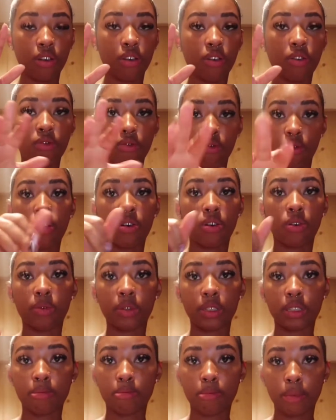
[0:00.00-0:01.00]
wrong with
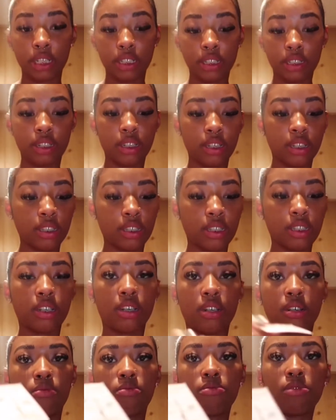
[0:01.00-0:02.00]
some basics.
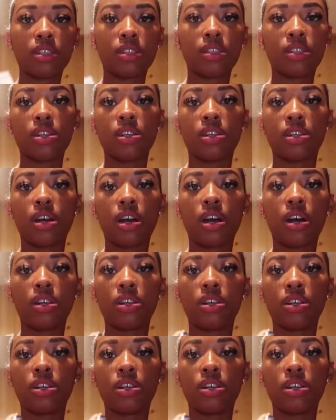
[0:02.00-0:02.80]
Um, just a dollar.